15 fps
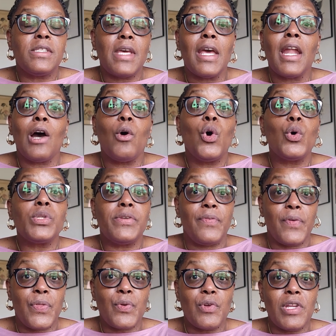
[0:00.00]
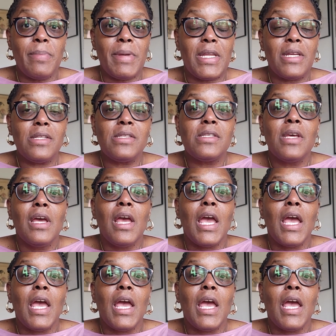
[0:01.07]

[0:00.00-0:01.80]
And I'll hold it for 30 minutes.